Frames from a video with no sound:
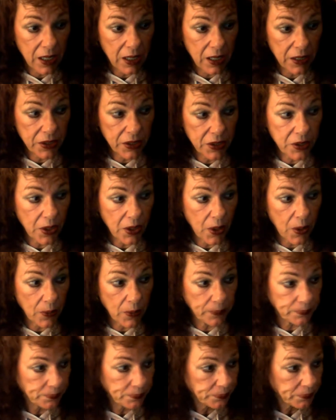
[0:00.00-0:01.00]
So
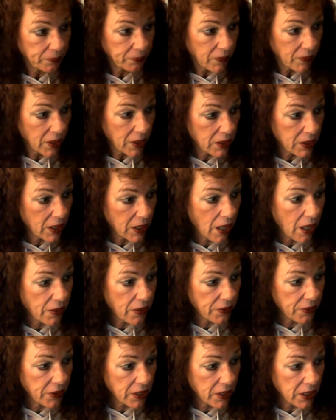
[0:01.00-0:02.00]
the
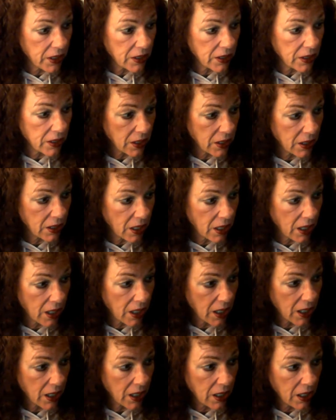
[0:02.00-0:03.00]
other thing that
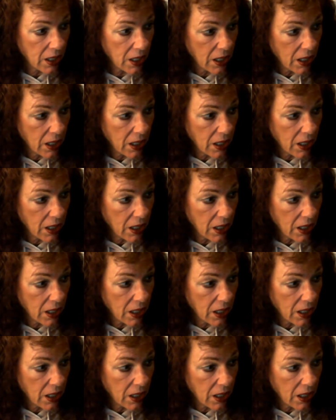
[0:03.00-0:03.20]
I